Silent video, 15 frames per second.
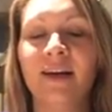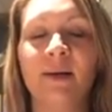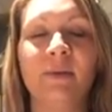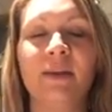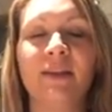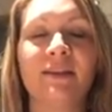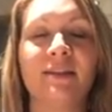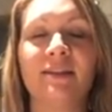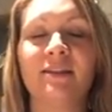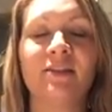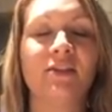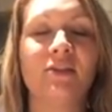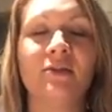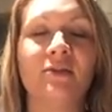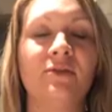I mean, this is
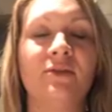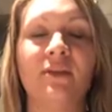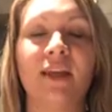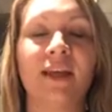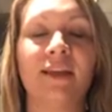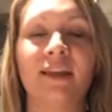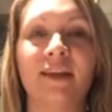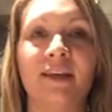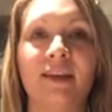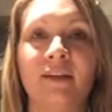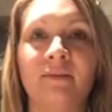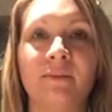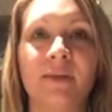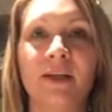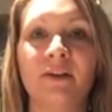huge lately.
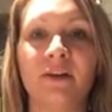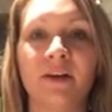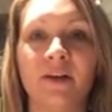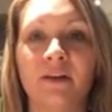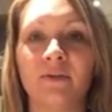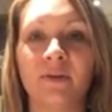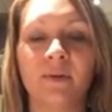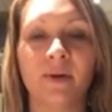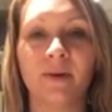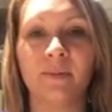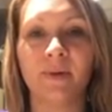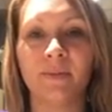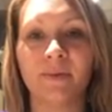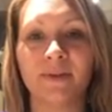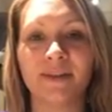I've been hearing everywhere
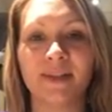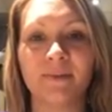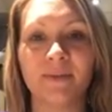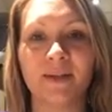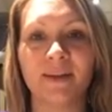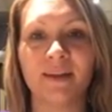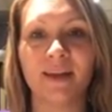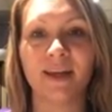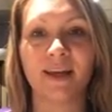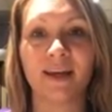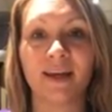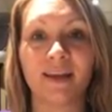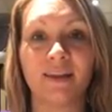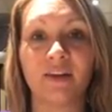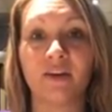people seem to
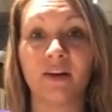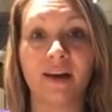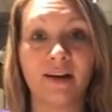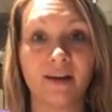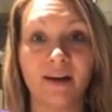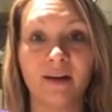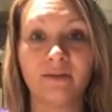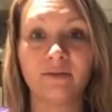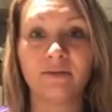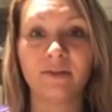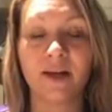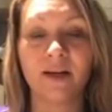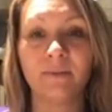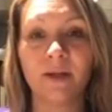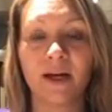think they're not enough.
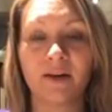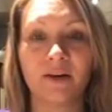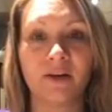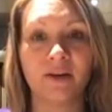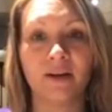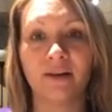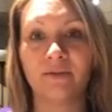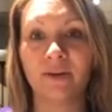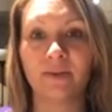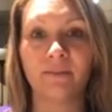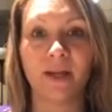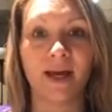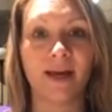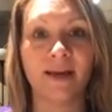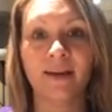I'm not good enough. I'm
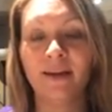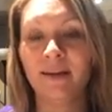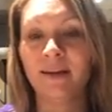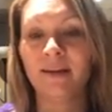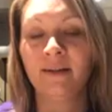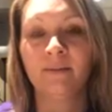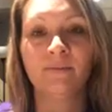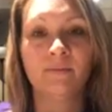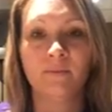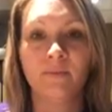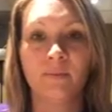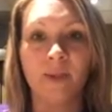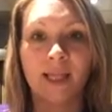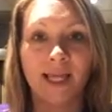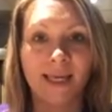not
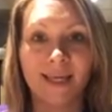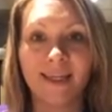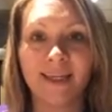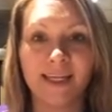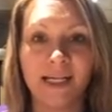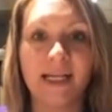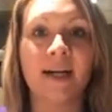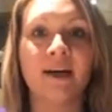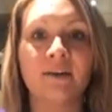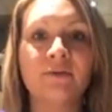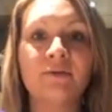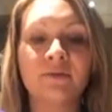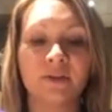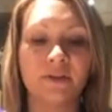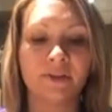blank
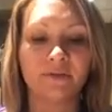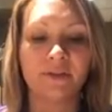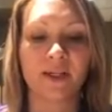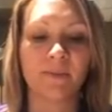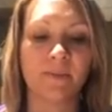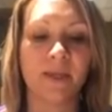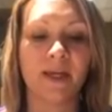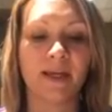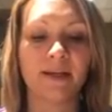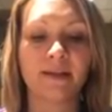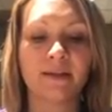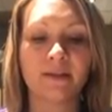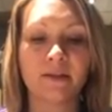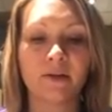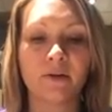enough of something.
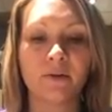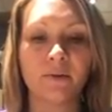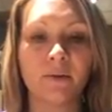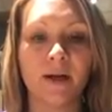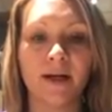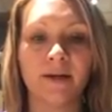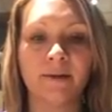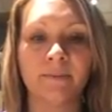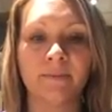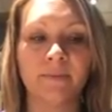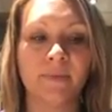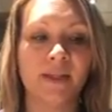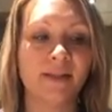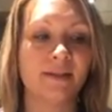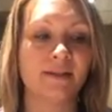So
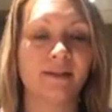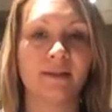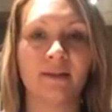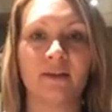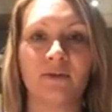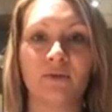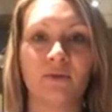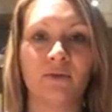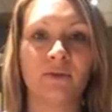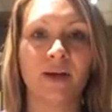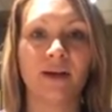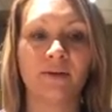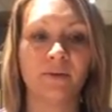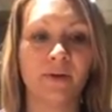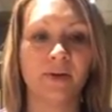this is a
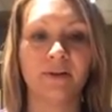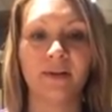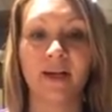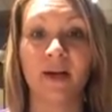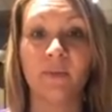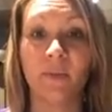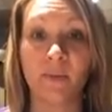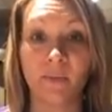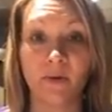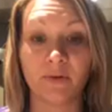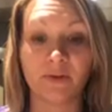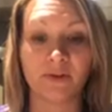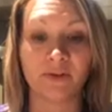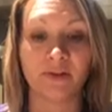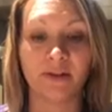great oil to help
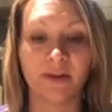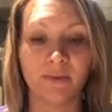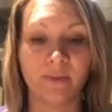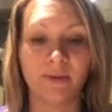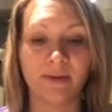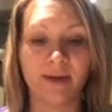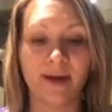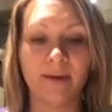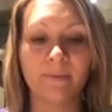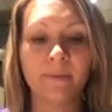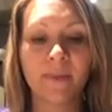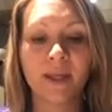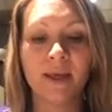emotionally with that.